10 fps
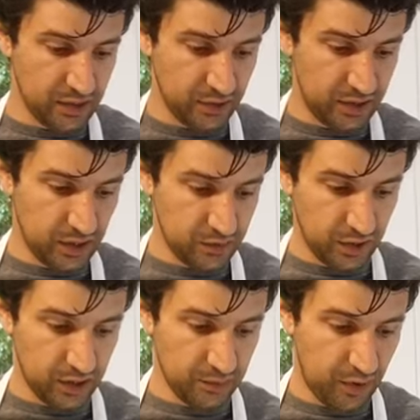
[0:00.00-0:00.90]
we're gonna prep
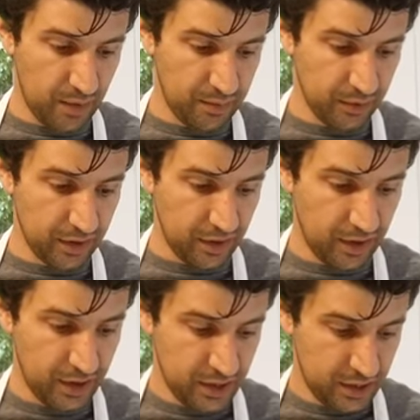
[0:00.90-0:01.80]
it with.
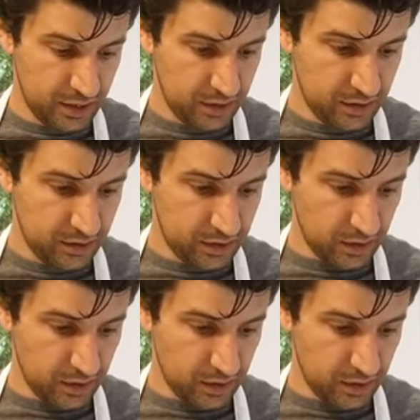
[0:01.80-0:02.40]
So.